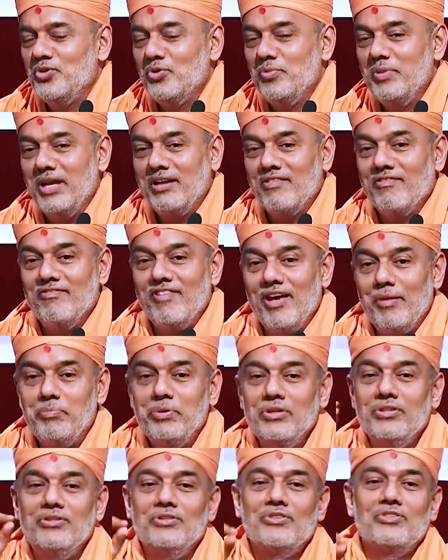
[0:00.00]
to make
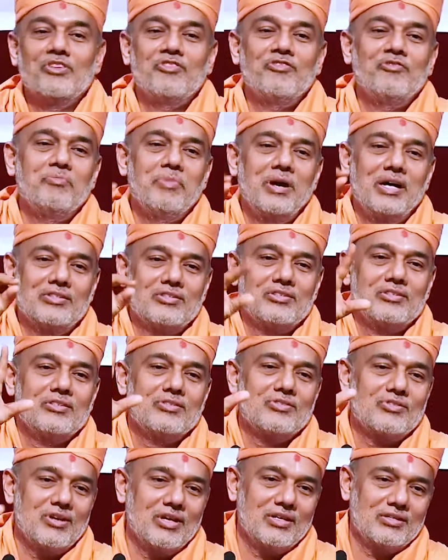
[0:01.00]
weapons of mass
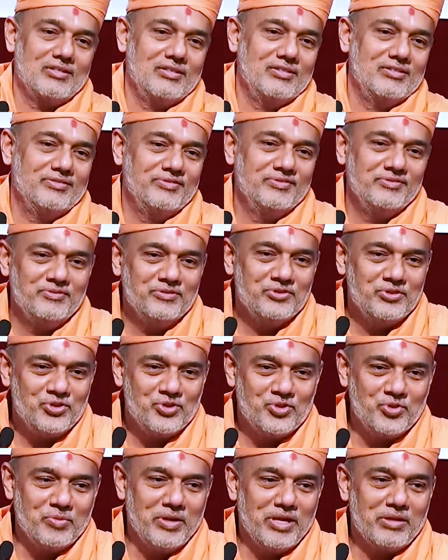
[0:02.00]
destruction,
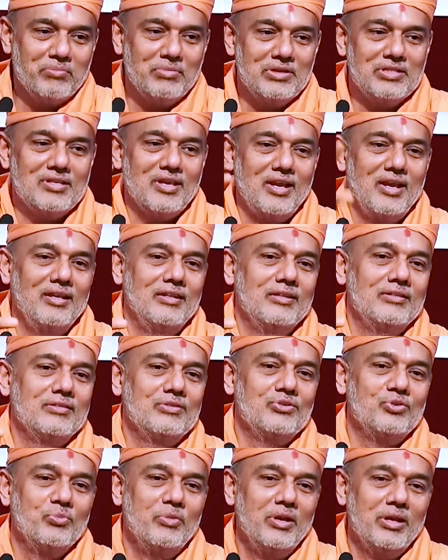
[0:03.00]
to make
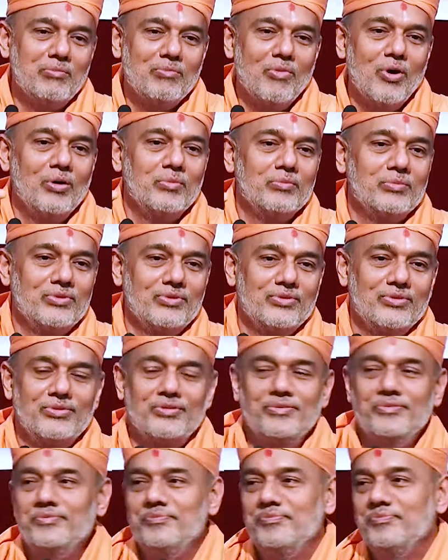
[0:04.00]
missiles, to make
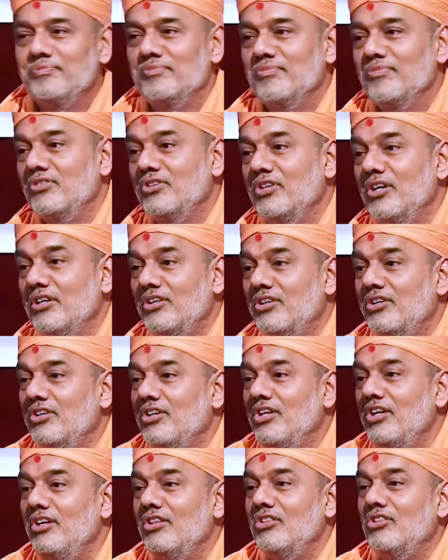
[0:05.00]
bombs.
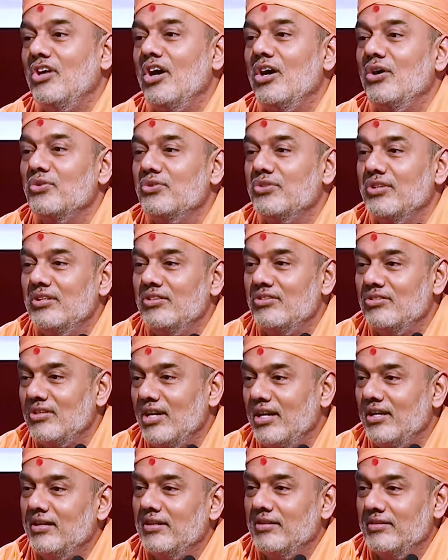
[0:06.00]
30,000
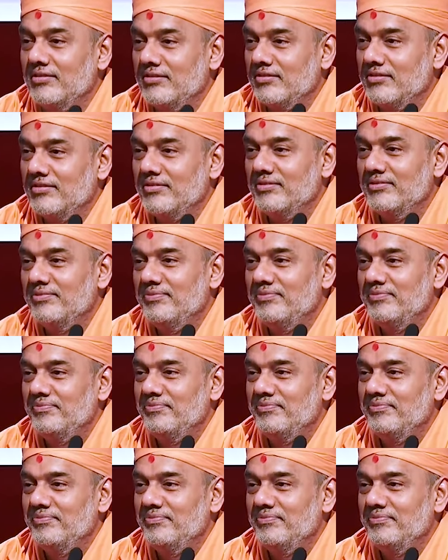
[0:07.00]
scientists.